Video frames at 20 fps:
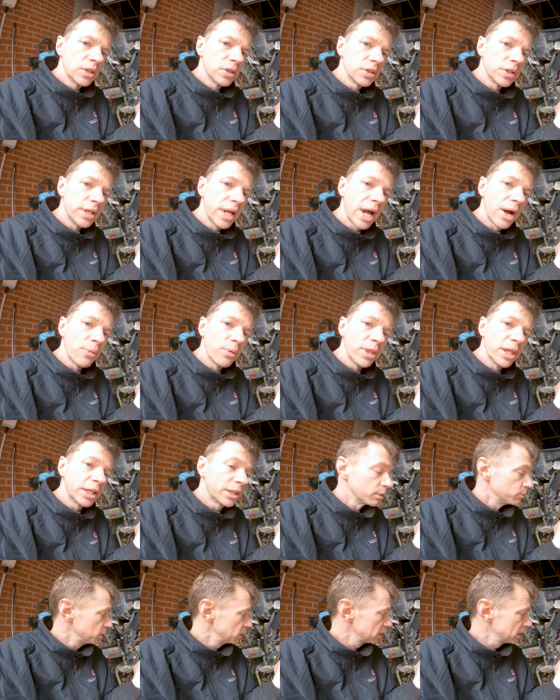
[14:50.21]
So now when
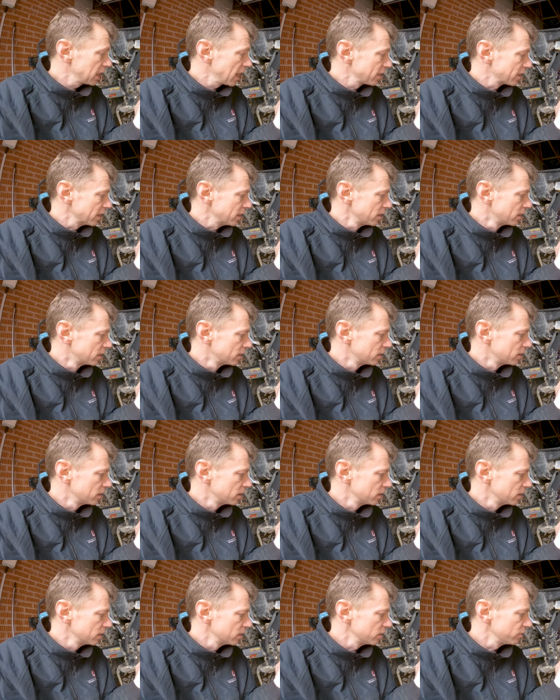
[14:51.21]
they come together,
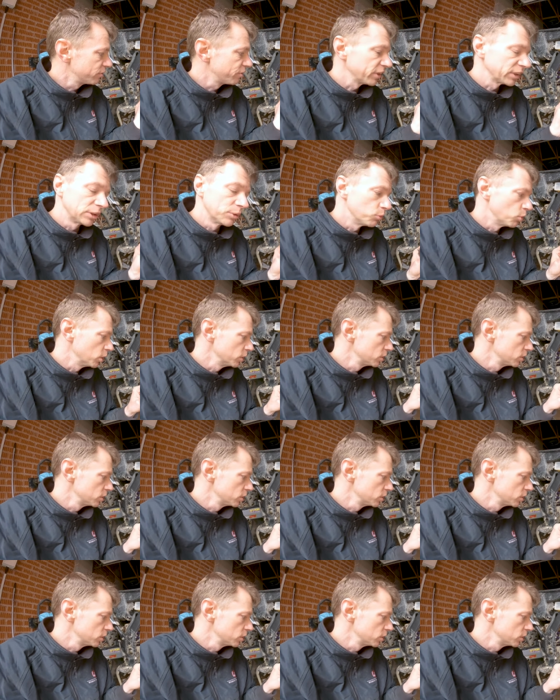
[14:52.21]
the friction